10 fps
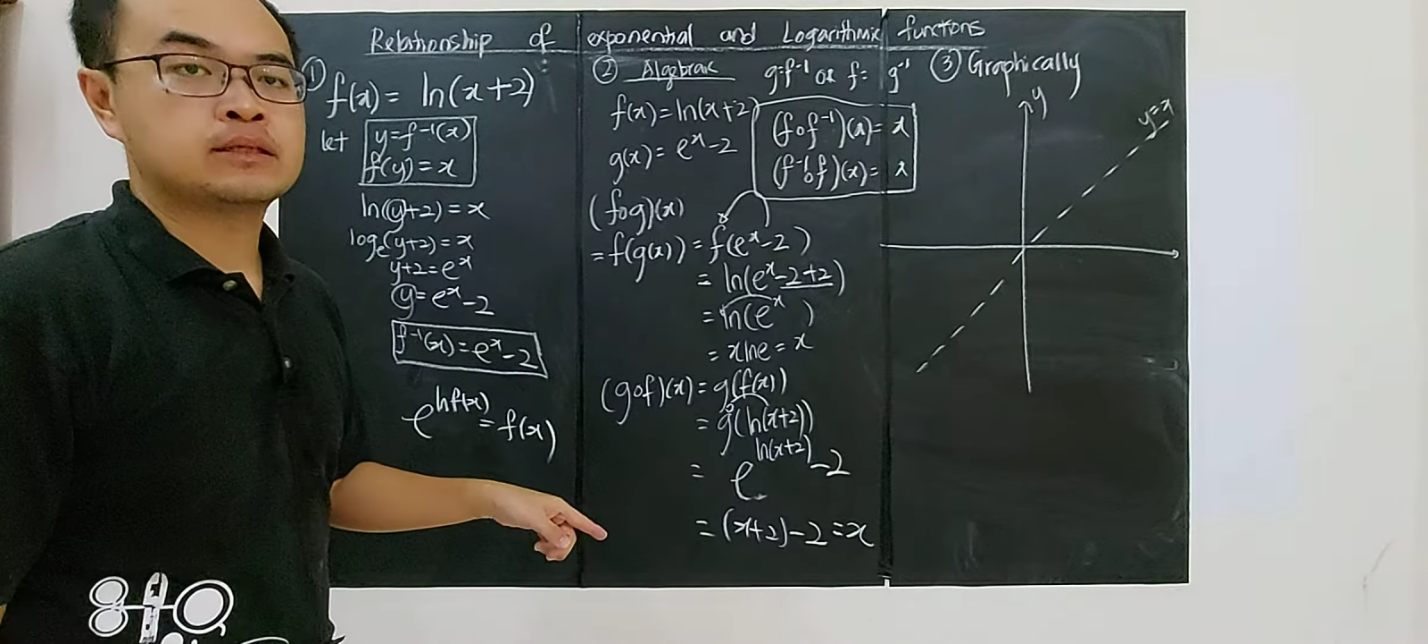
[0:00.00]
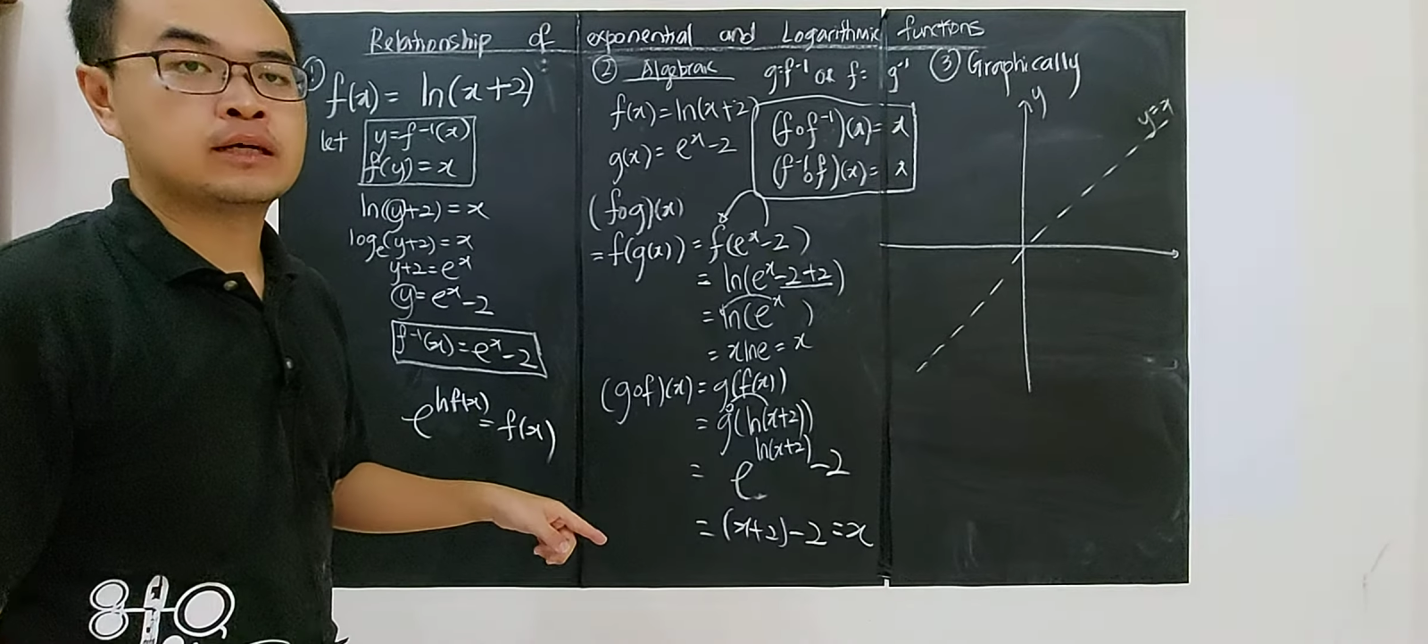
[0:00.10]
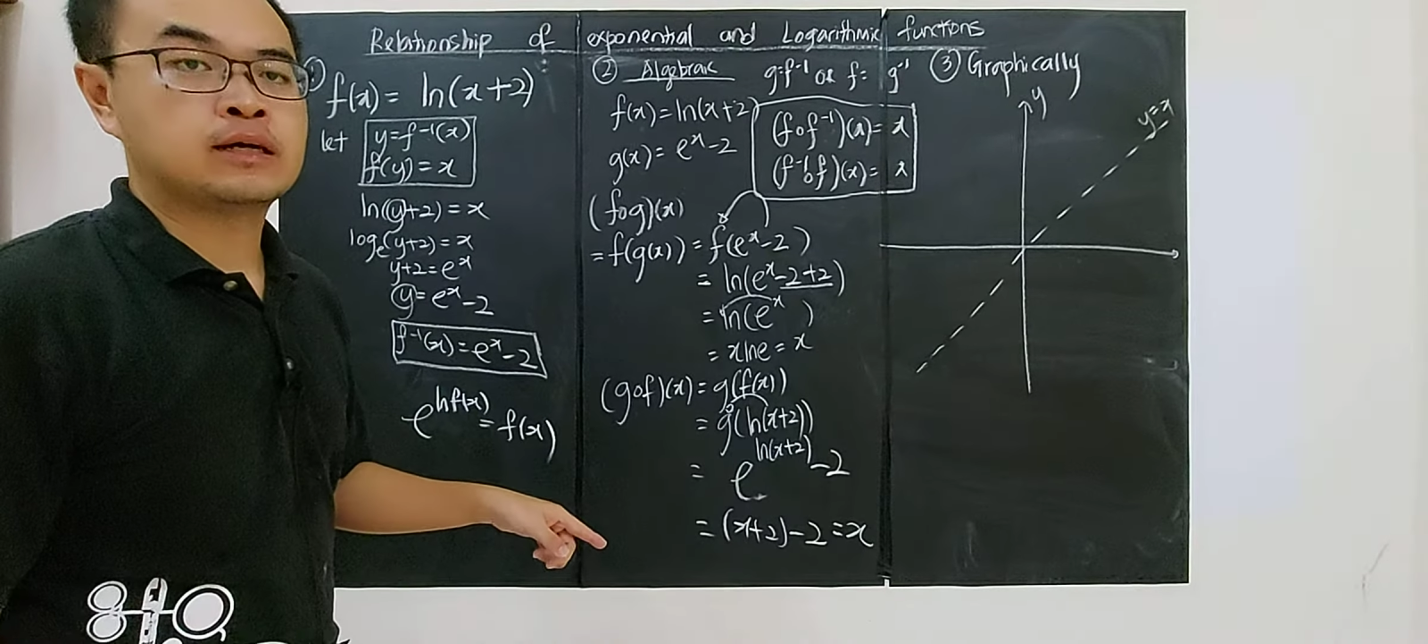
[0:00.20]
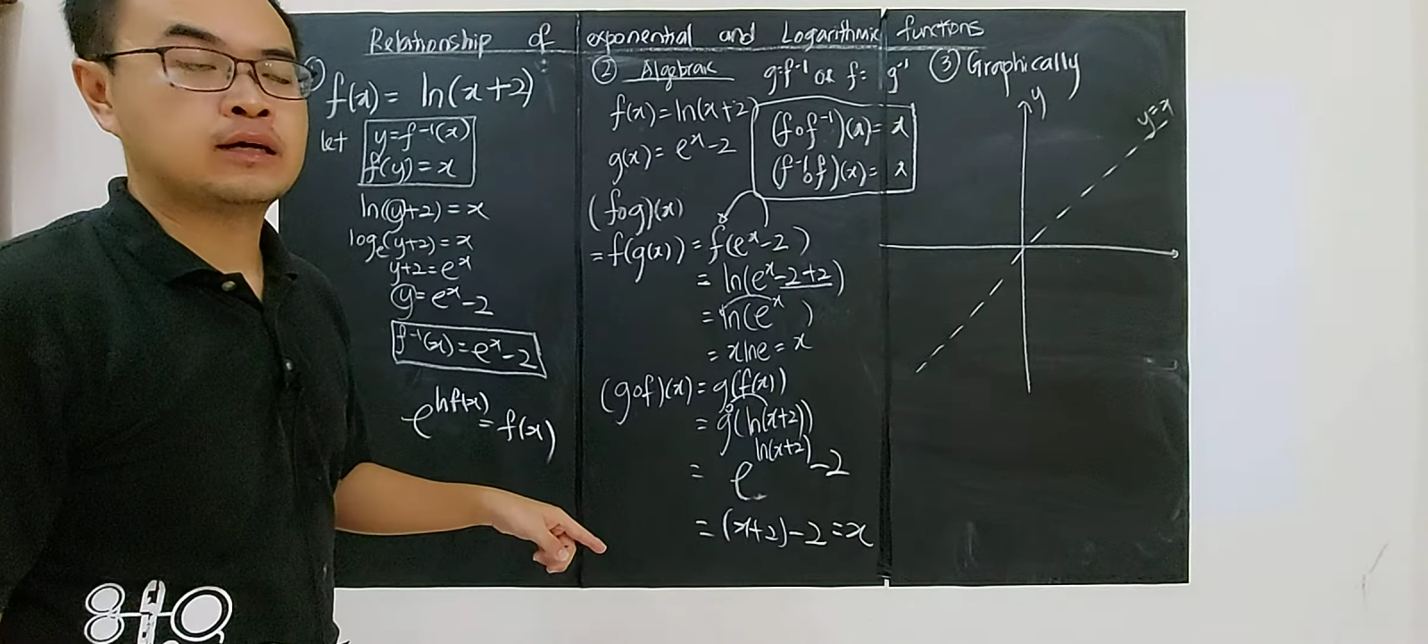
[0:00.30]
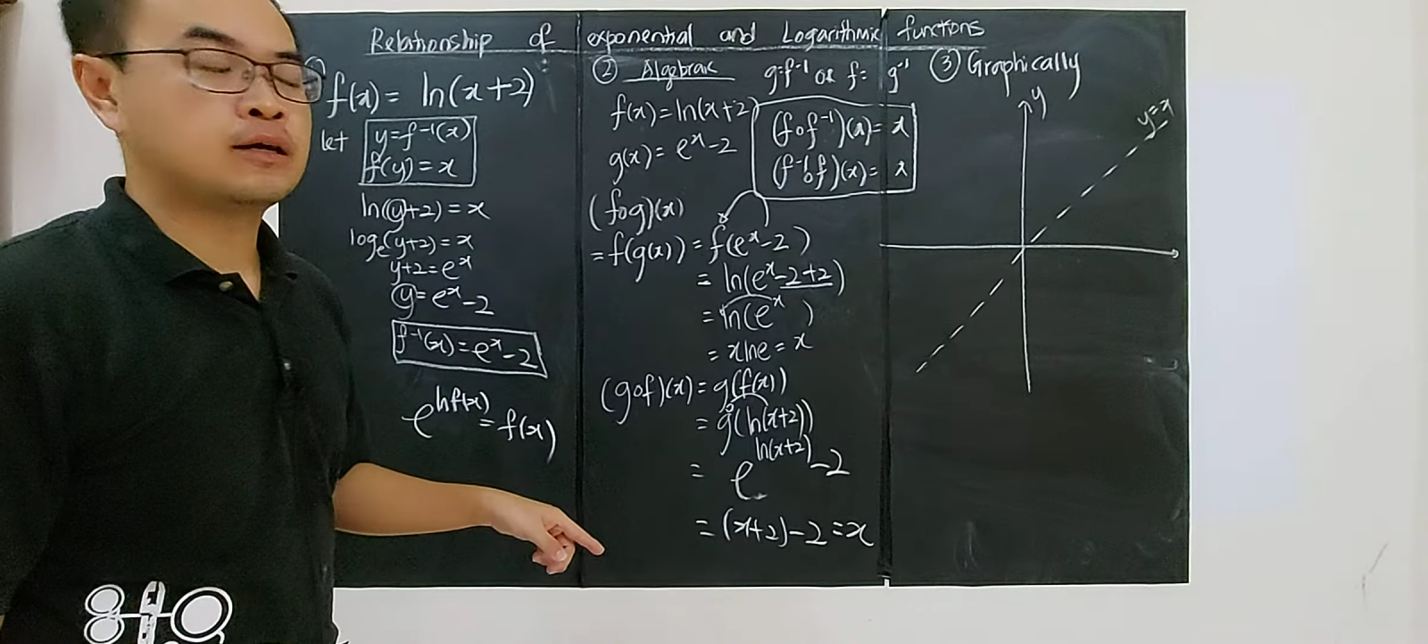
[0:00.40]

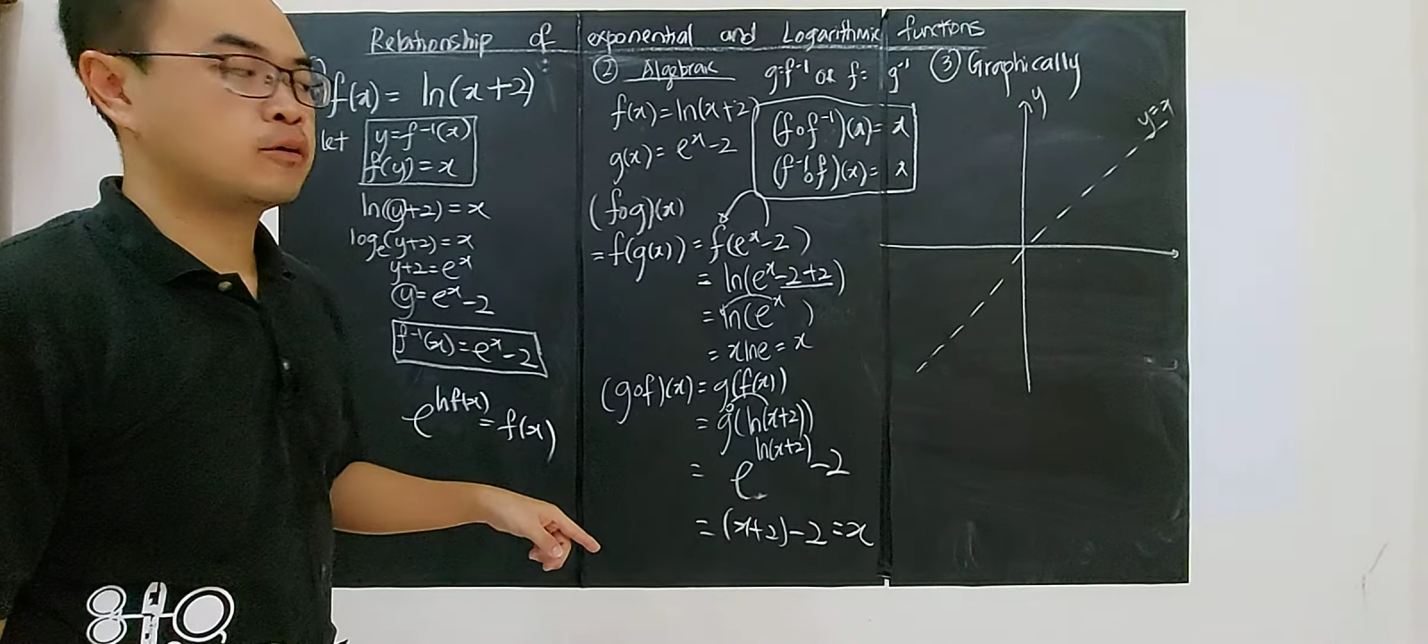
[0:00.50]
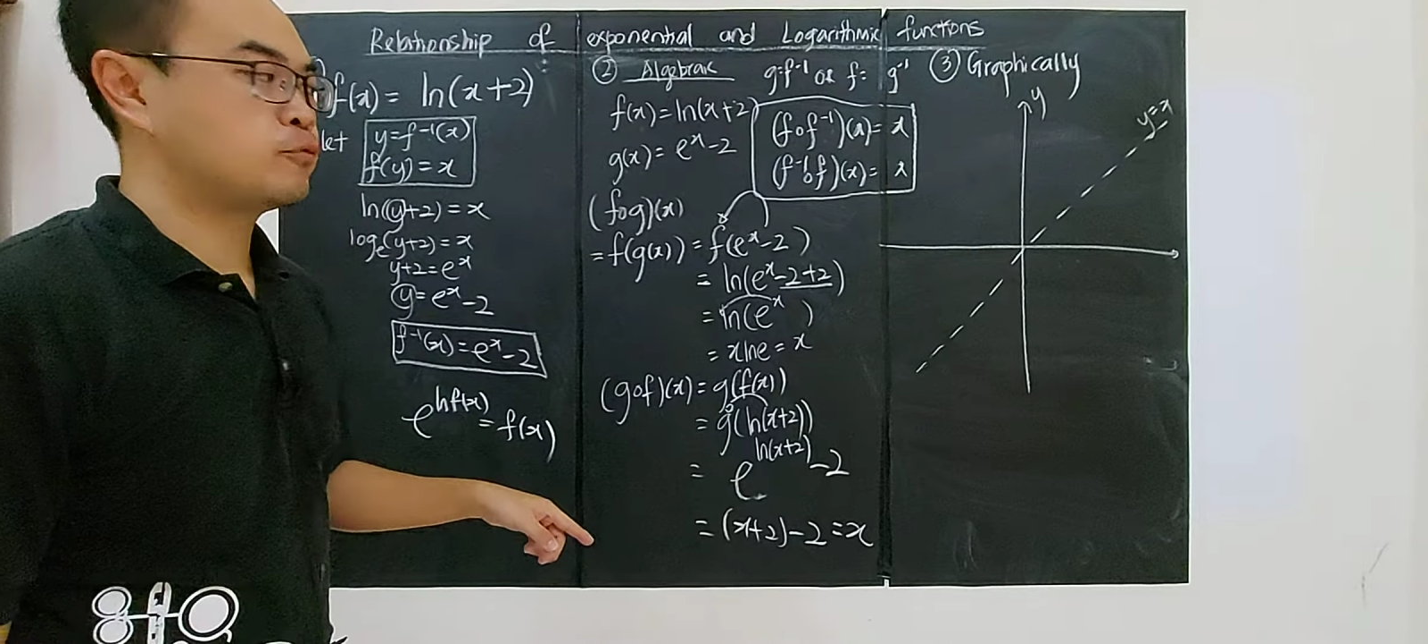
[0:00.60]
the